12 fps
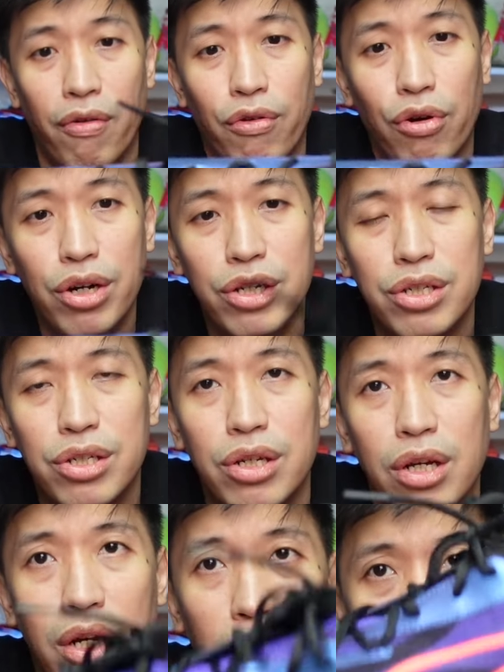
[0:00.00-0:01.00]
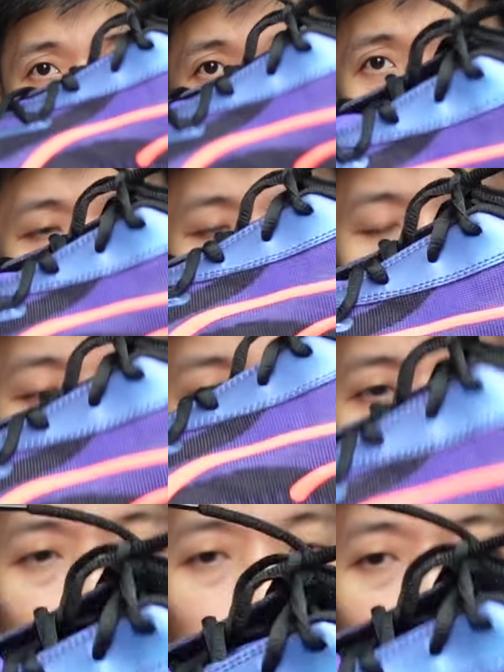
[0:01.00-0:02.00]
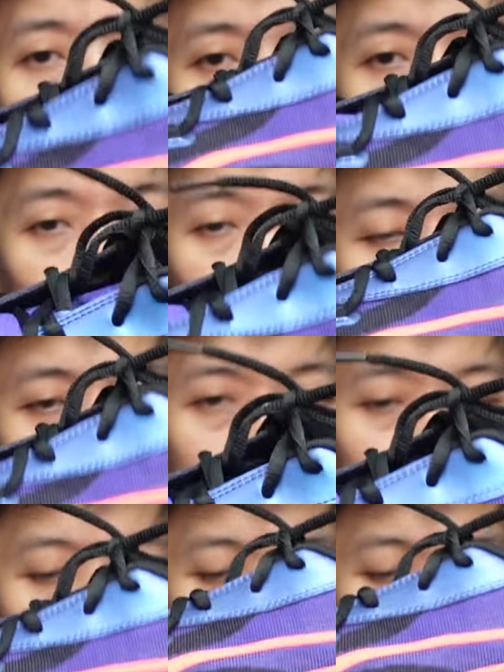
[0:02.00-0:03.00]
of course, the main feature of the All Pro